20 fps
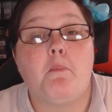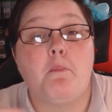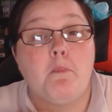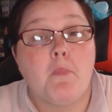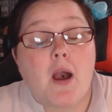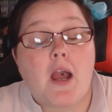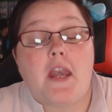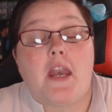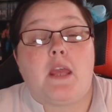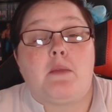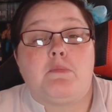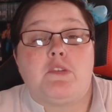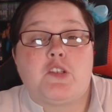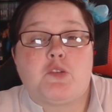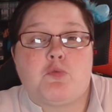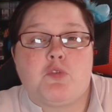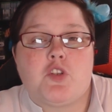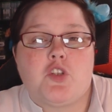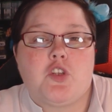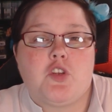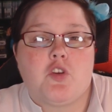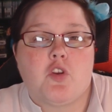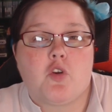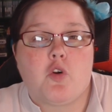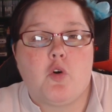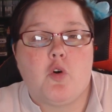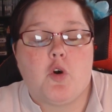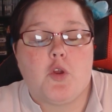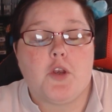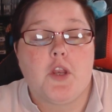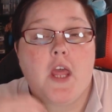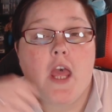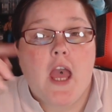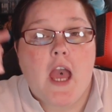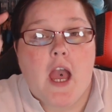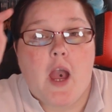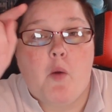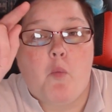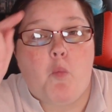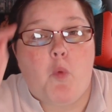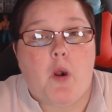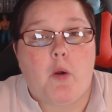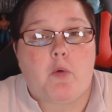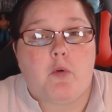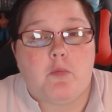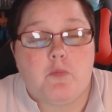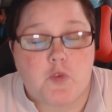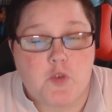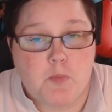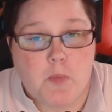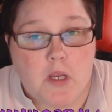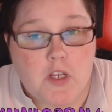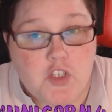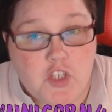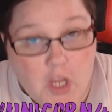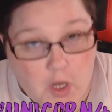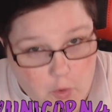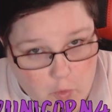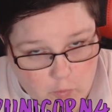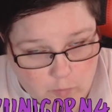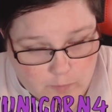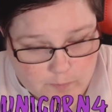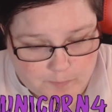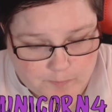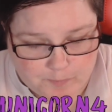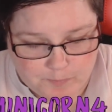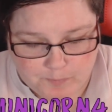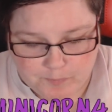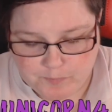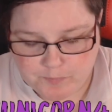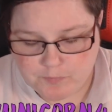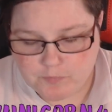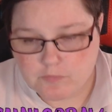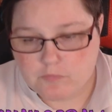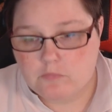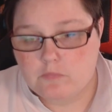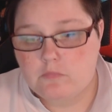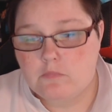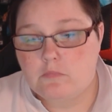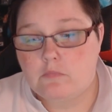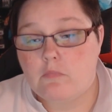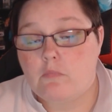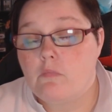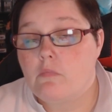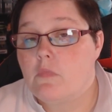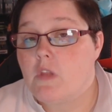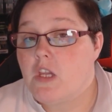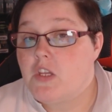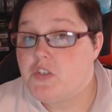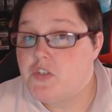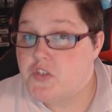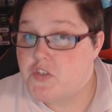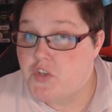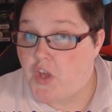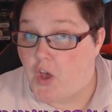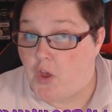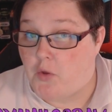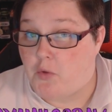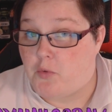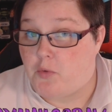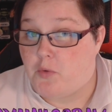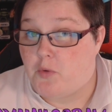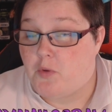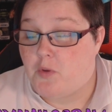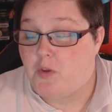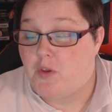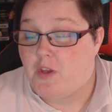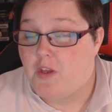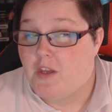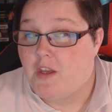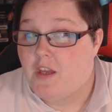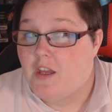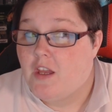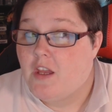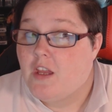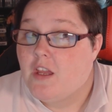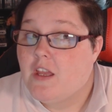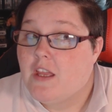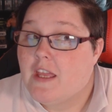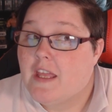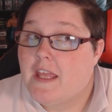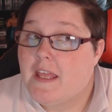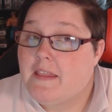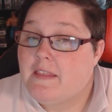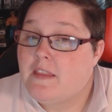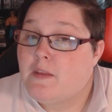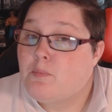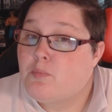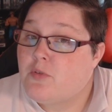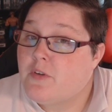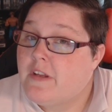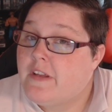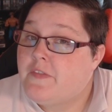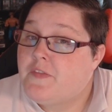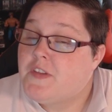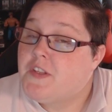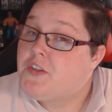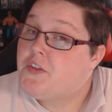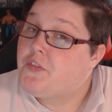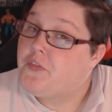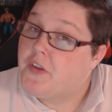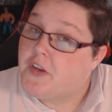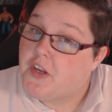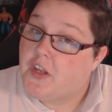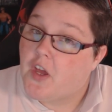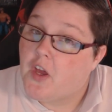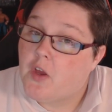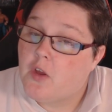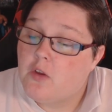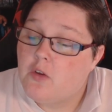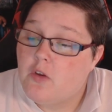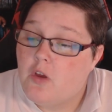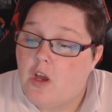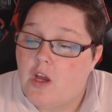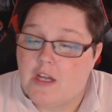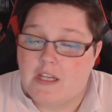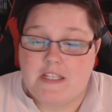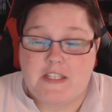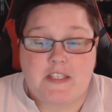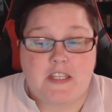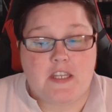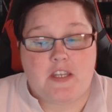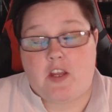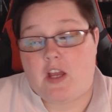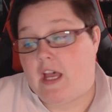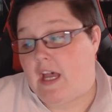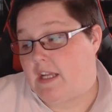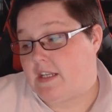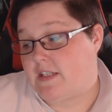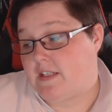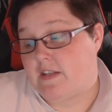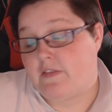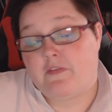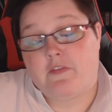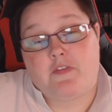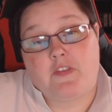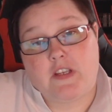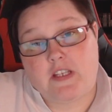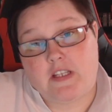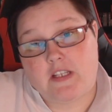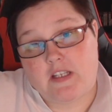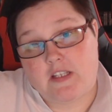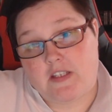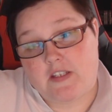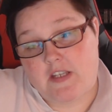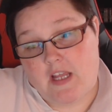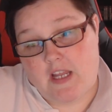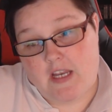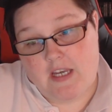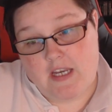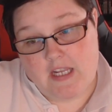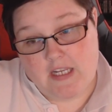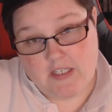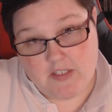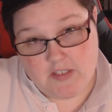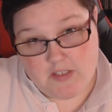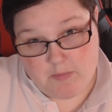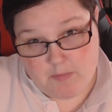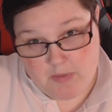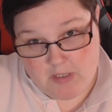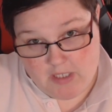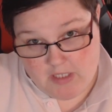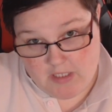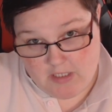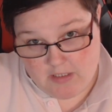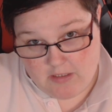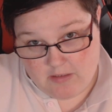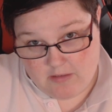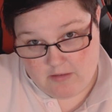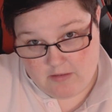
My name is Squishy Unicorn, and welcome to my channel. So, in the previous video, I said I had something sat next to me.